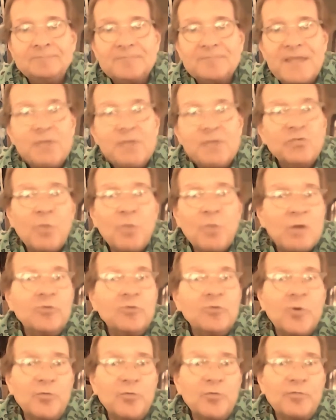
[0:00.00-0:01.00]
He was well
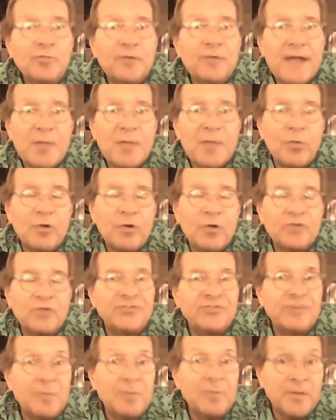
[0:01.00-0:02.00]
known for that, whereas
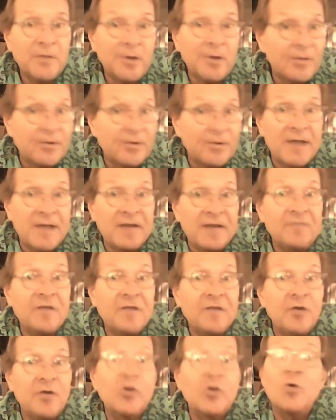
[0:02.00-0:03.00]
some of the other
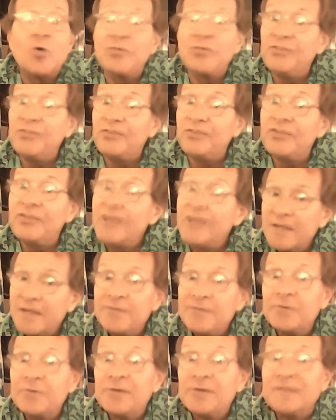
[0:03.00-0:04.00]
NFL coaches
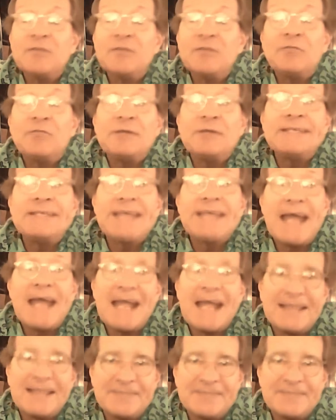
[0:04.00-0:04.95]
took a different tack,